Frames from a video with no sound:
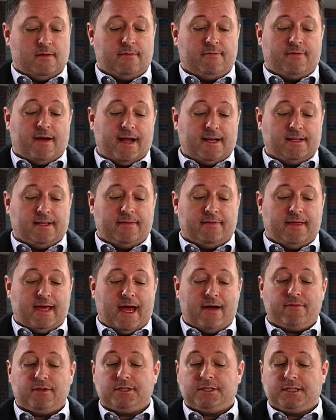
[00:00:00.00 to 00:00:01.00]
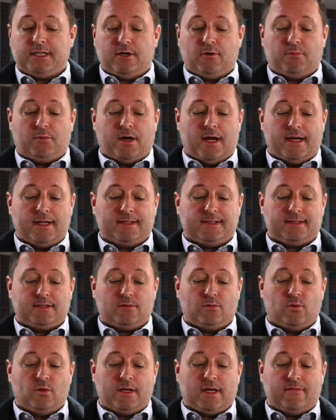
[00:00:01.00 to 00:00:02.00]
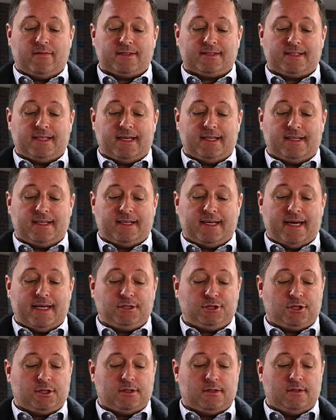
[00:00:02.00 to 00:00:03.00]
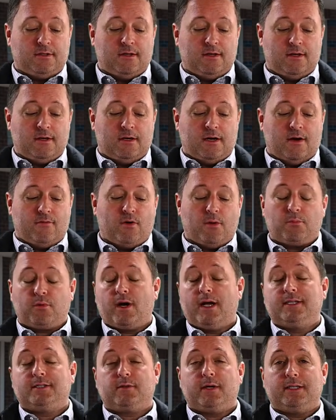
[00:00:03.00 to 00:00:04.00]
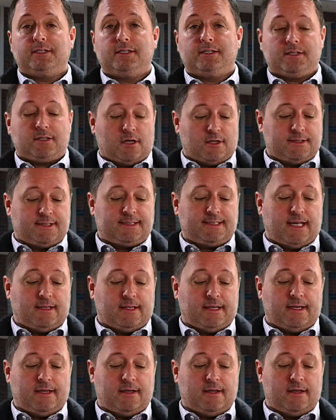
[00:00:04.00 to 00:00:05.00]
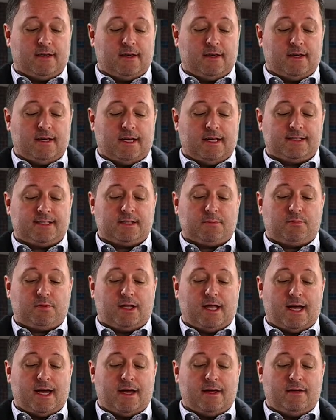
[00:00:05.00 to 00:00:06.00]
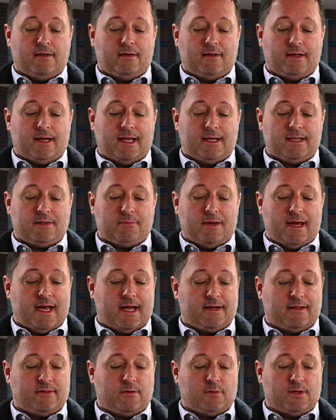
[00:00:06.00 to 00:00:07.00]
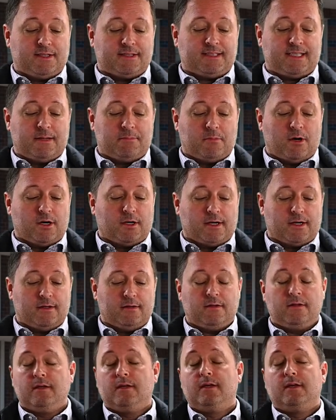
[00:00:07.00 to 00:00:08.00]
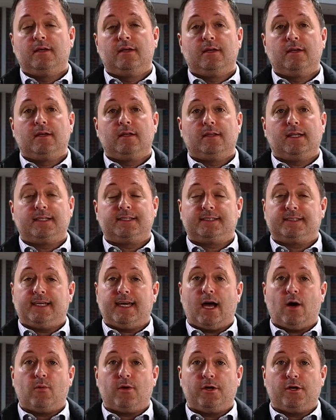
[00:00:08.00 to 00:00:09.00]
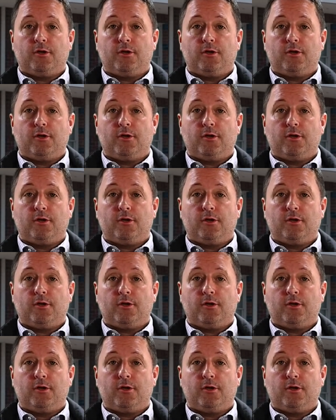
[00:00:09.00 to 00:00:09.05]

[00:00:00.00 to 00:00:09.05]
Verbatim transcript: Finally, the average sale price will give us the indication of what price ranges are selling in supply and demand in the real estate market. Let's see how we're